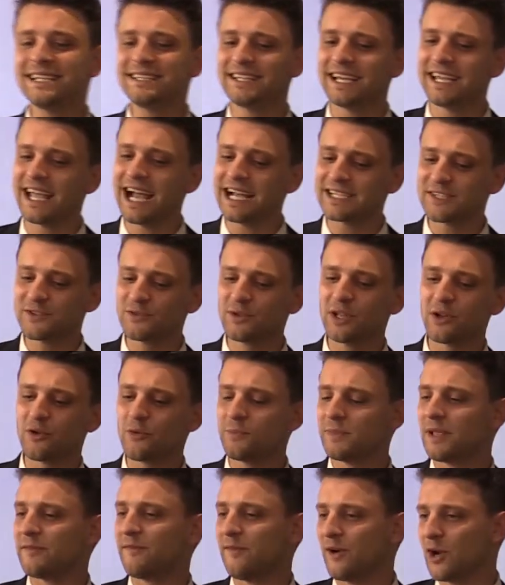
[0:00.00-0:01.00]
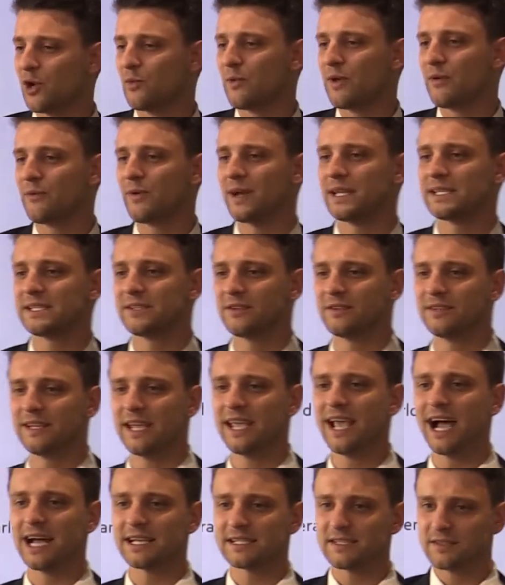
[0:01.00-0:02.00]
they did, they asked the room the following question.
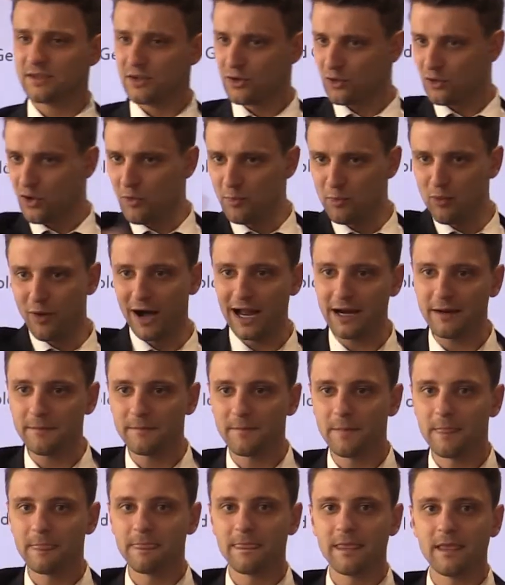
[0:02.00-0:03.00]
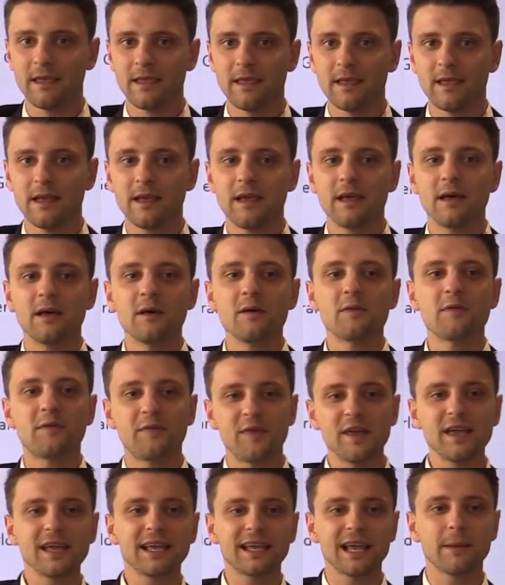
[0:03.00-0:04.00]
They asked, group 1,
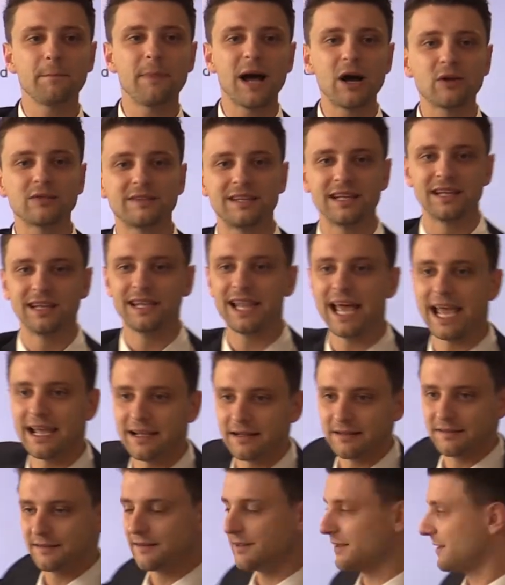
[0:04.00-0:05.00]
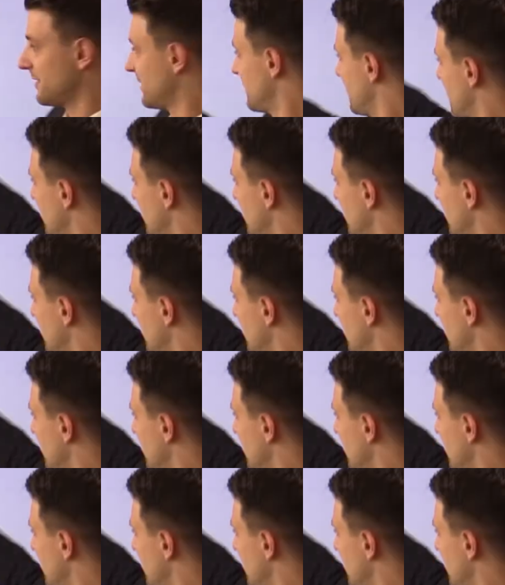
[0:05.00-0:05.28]
think about the length